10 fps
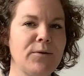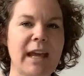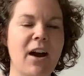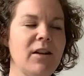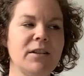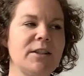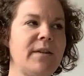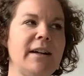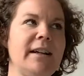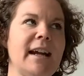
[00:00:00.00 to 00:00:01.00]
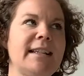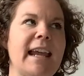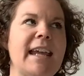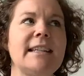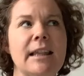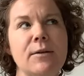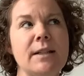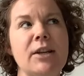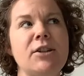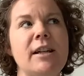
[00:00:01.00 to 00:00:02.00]
They all looked very nice. I can't say there was
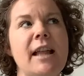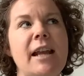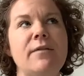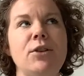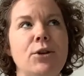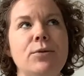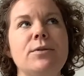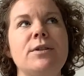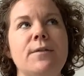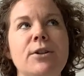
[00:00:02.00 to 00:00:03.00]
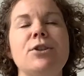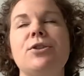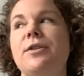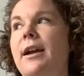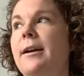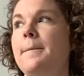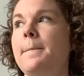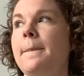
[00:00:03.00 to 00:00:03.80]
actually a lot of used furniture there.